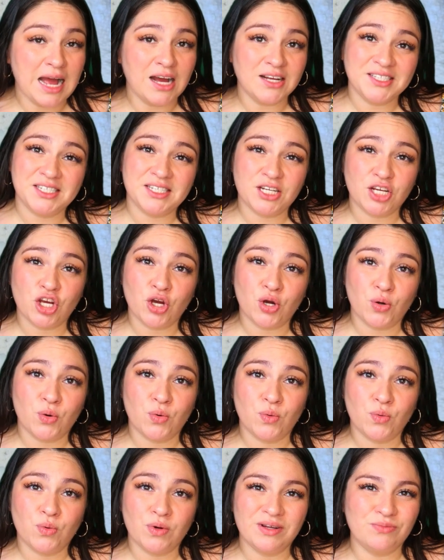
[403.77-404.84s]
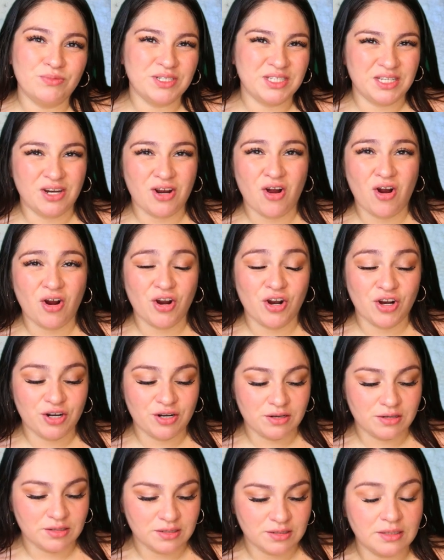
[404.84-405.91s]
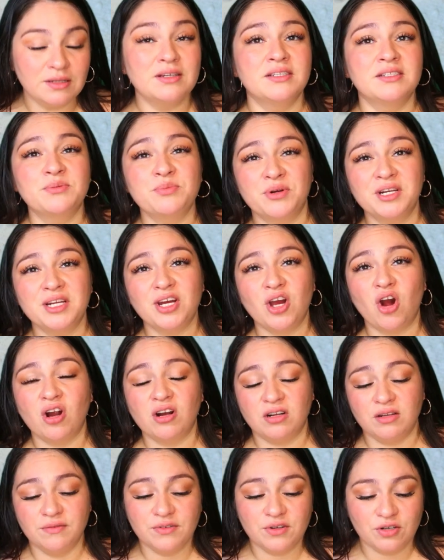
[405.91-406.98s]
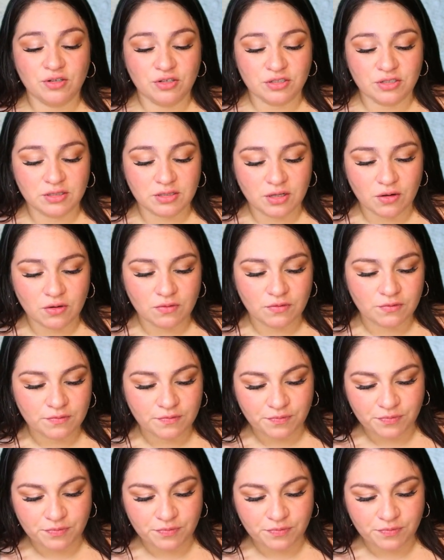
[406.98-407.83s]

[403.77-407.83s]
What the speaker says: How did it go? Was it hard? It's pretty hard even on yourself.